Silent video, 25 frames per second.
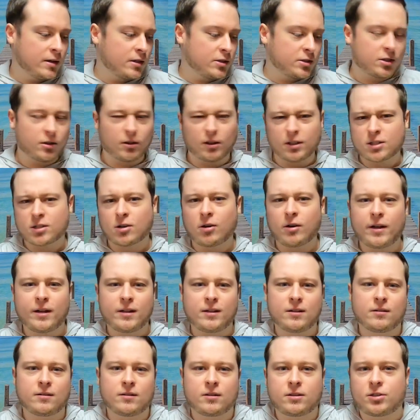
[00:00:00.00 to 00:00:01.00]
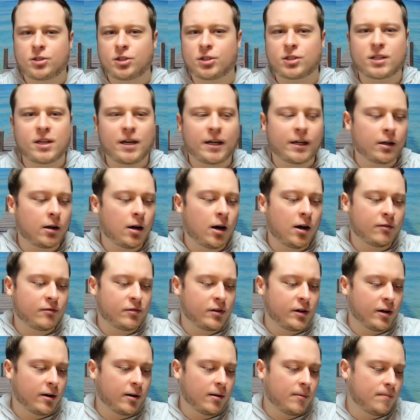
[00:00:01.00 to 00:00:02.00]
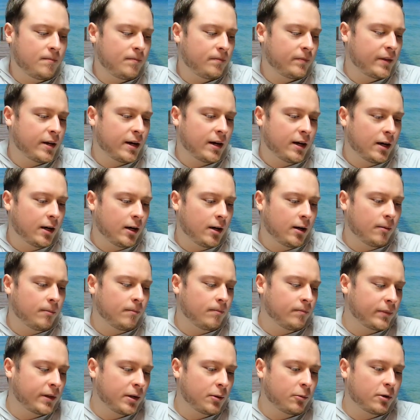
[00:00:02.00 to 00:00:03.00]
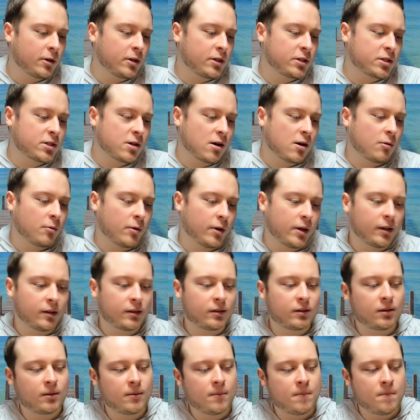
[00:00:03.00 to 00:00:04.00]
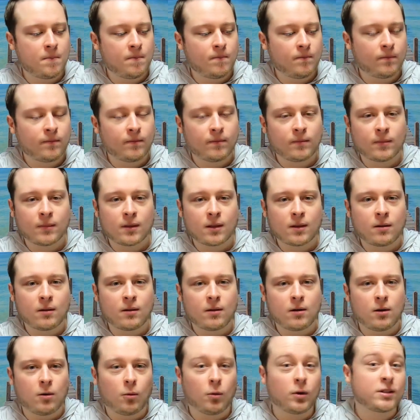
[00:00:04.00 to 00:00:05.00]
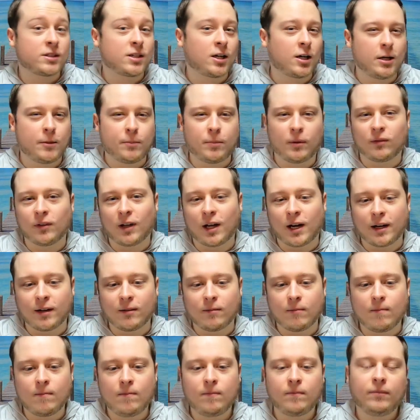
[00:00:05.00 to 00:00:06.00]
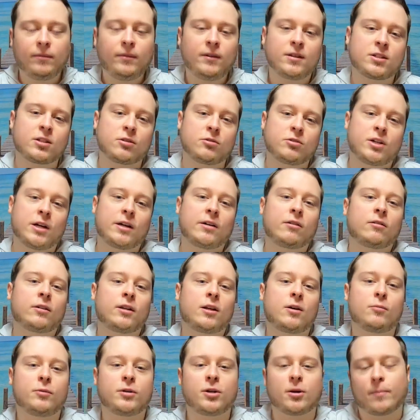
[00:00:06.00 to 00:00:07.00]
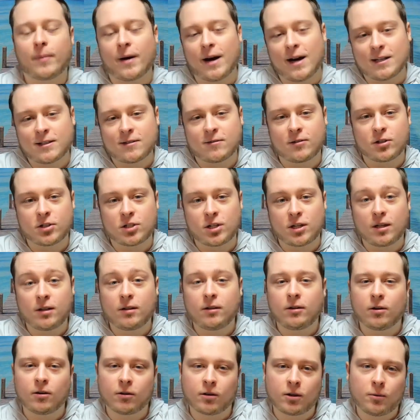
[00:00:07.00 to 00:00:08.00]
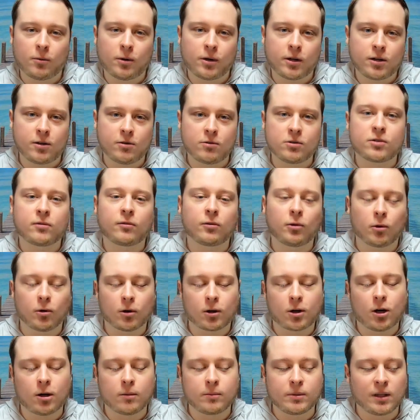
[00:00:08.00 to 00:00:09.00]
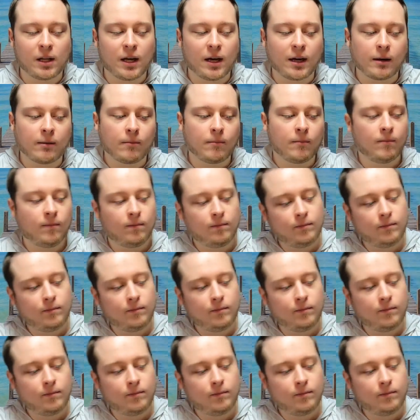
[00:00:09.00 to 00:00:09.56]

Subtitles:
So let's go ahead and just kick it off here. We're gonna start with what type of line. So generally when you're bass fishing, you're gonna wanna use fluorocarbon line.